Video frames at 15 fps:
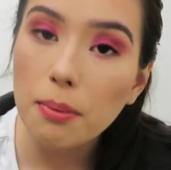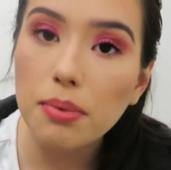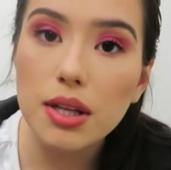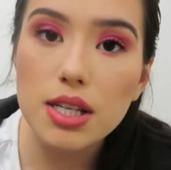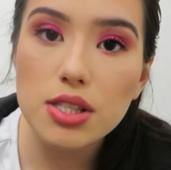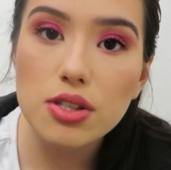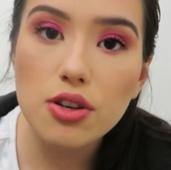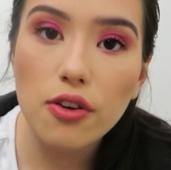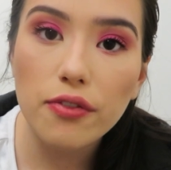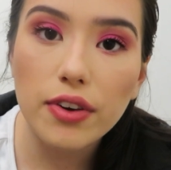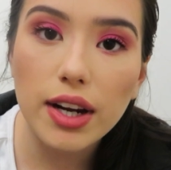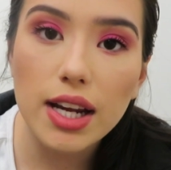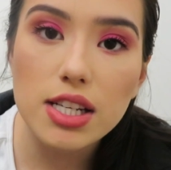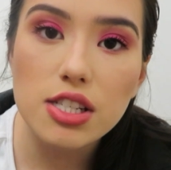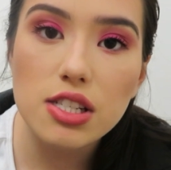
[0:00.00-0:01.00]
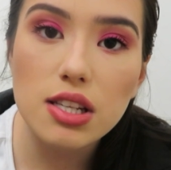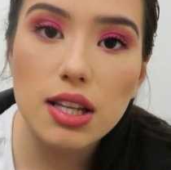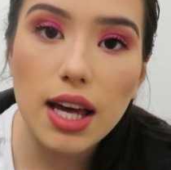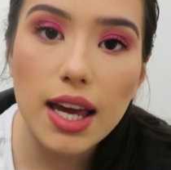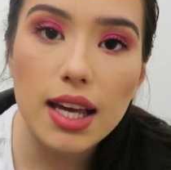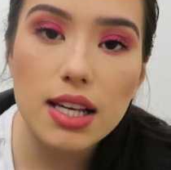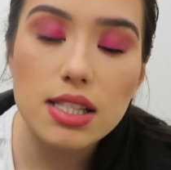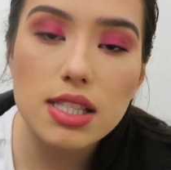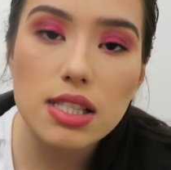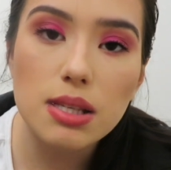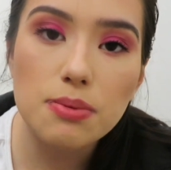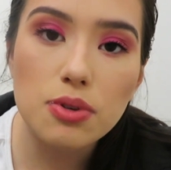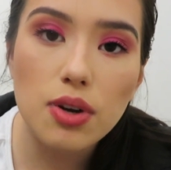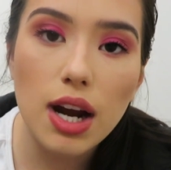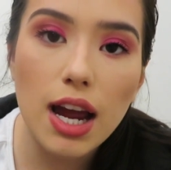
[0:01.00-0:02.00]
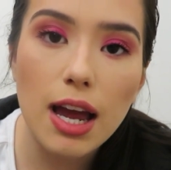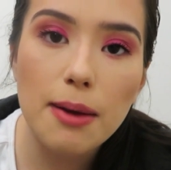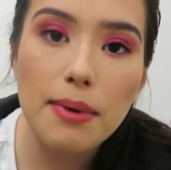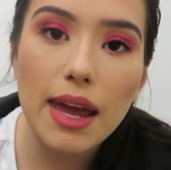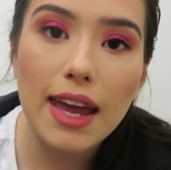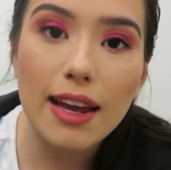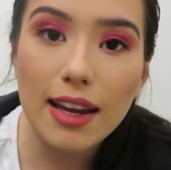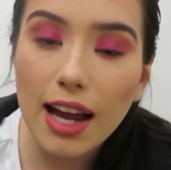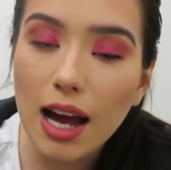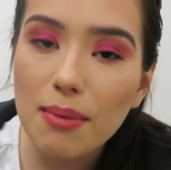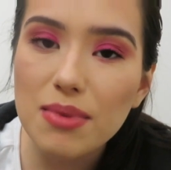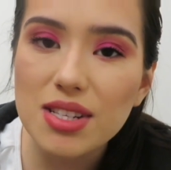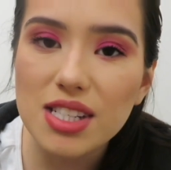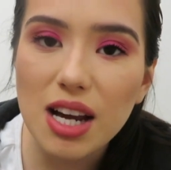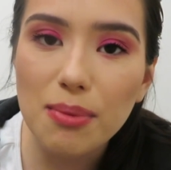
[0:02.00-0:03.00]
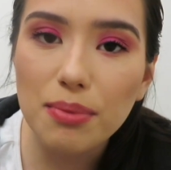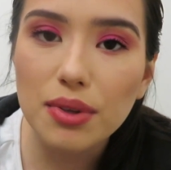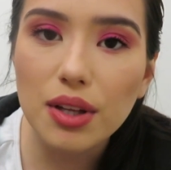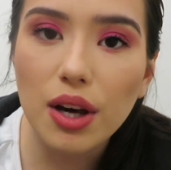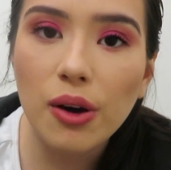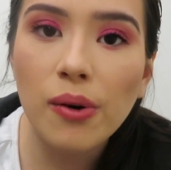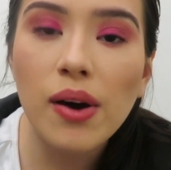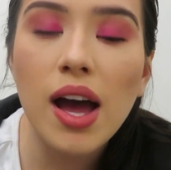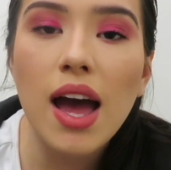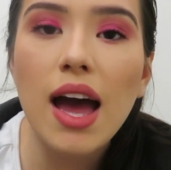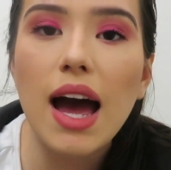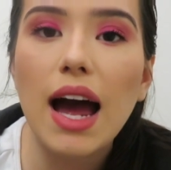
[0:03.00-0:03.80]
Please don't forget to like, subscribe, and comment down below.